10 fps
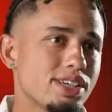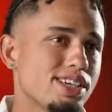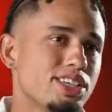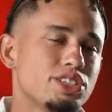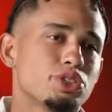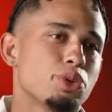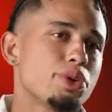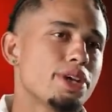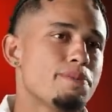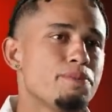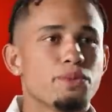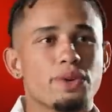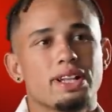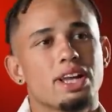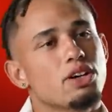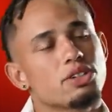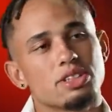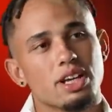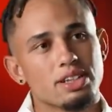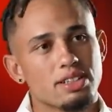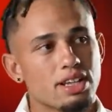So we had like contact